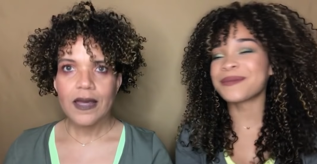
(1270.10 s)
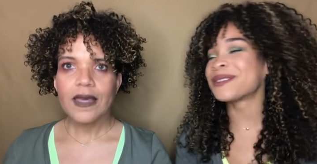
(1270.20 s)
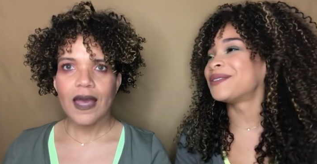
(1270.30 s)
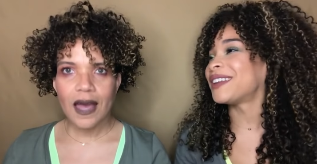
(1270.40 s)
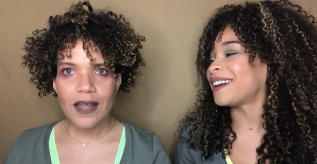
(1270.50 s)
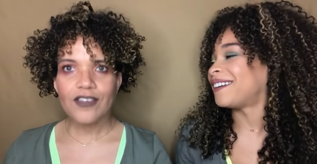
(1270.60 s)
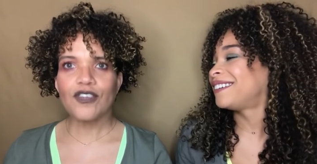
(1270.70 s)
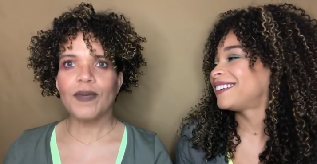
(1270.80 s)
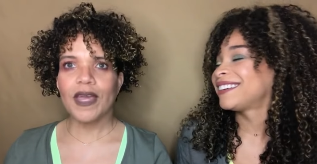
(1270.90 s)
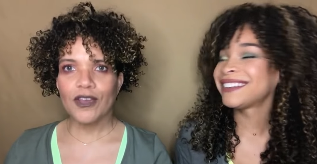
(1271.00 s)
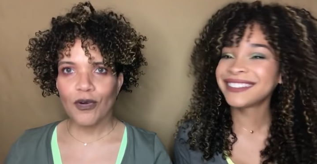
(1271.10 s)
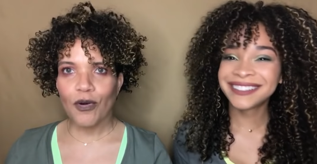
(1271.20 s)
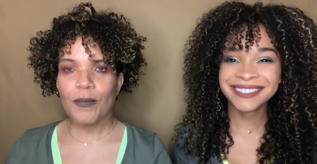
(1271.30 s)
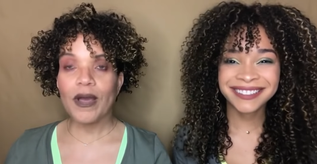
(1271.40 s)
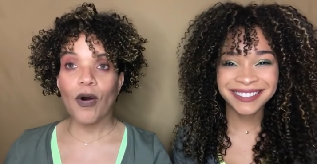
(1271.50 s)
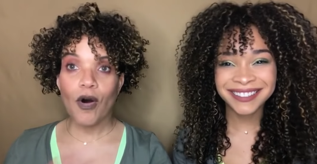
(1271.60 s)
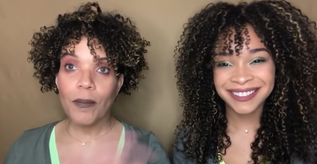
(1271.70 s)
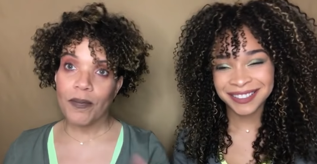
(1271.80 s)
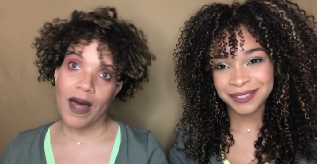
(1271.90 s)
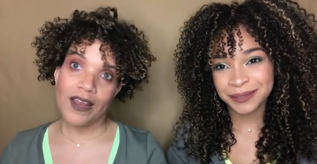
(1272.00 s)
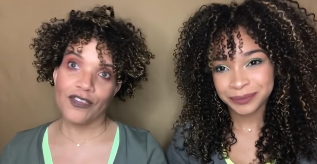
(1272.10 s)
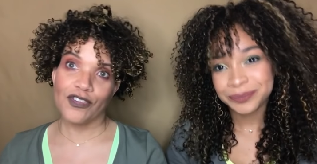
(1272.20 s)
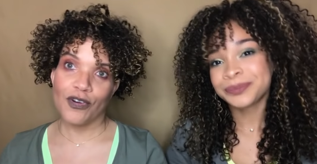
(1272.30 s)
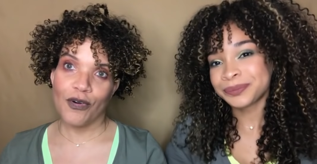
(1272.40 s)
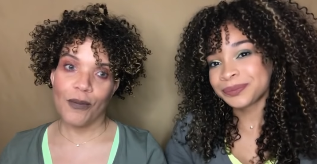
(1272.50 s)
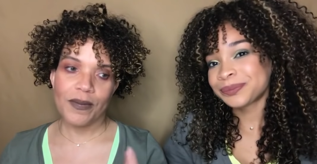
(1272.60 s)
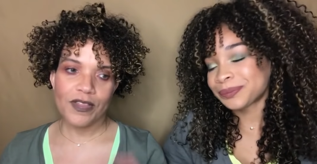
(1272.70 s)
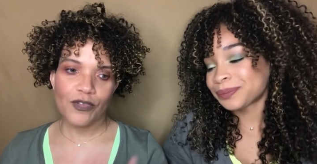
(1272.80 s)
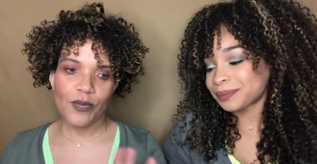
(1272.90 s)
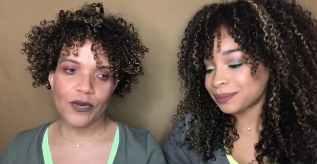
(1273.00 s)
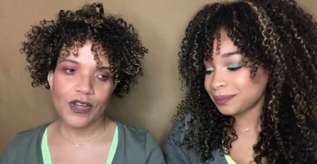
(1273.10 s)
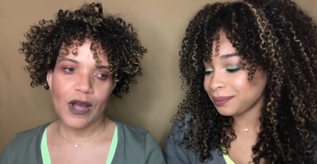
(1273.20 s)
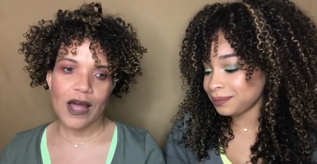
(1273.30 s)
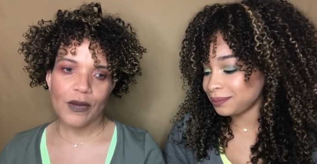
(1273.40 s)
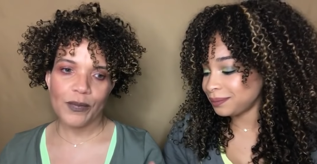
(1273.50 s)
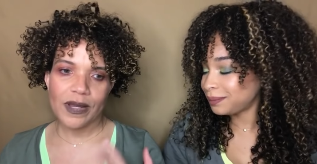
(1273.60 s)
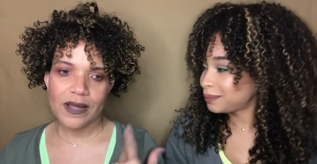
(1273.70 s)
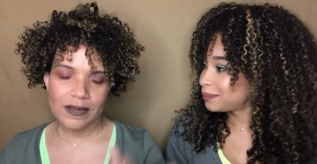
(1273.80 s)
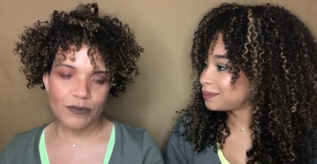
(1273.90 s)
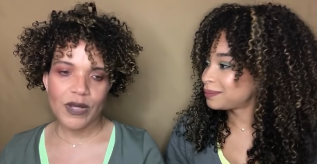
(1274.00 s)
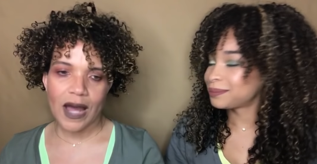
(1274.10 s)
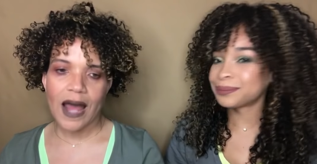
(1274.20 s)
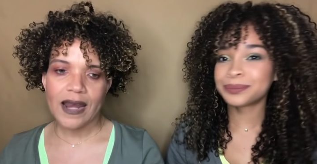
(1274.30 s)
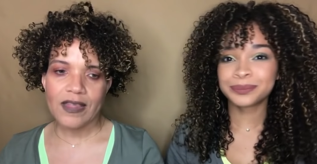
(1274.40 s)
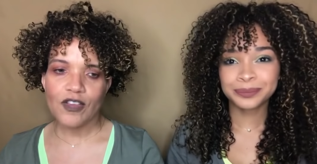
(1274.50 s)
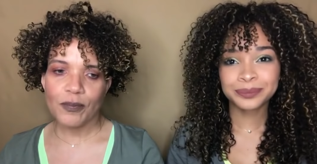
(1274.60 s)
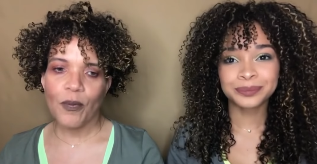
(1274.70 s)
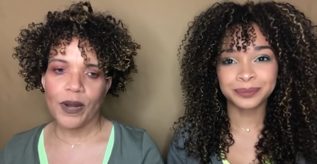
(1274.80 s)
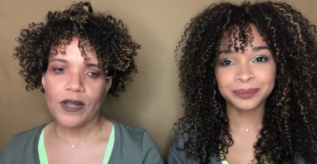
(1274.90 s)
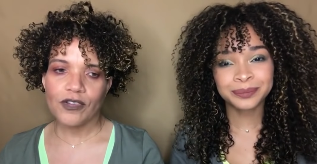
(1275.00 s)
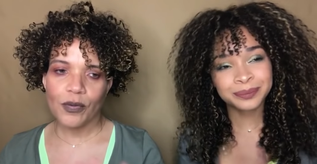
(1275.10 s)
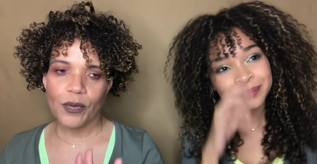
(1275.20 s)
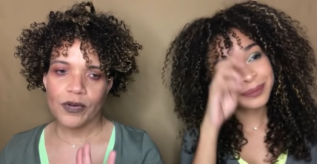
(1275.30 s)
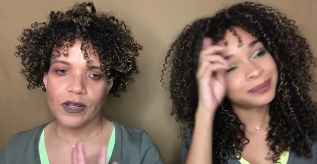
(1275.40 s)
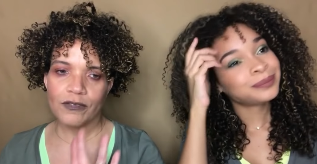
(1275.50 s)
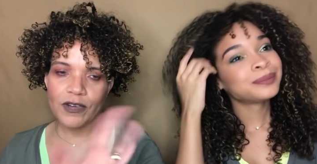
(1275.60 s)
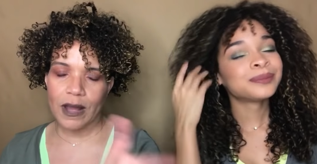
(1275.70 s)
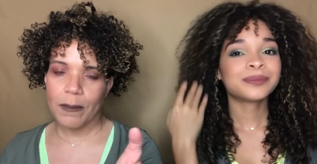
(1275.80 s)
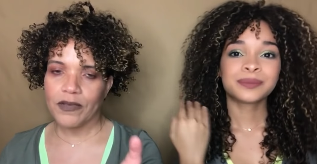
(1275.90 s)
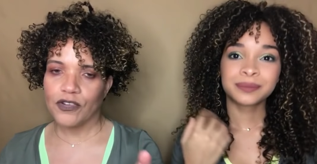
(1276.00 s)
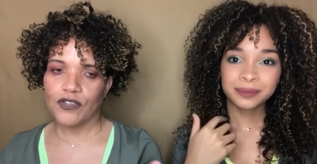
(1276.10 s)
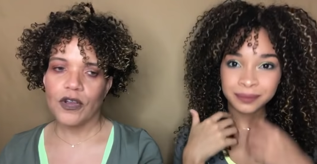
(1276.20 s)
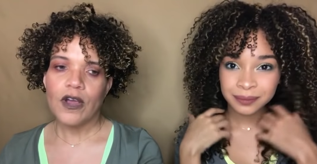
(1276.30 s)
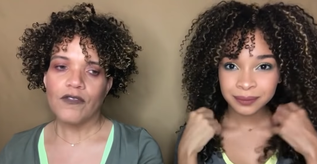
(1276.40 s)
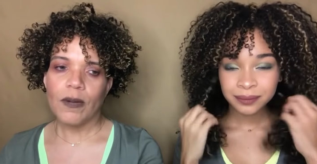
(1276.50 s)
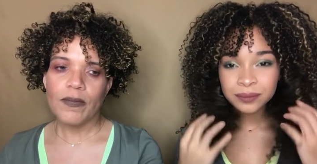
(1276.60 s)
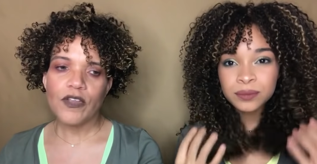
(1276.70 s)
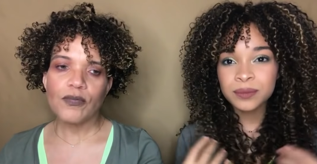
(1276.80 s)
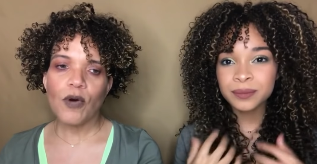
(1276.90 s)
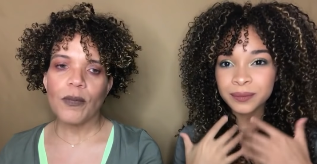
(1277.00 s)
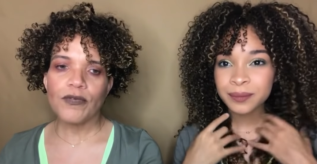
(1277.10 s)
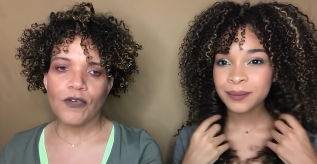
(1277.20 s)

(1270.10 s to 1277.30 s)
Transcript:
Speaker 1: from this video. Just make it your own. Make all products your own. But this one, we got it at this point, and so we're delivering that message from this moment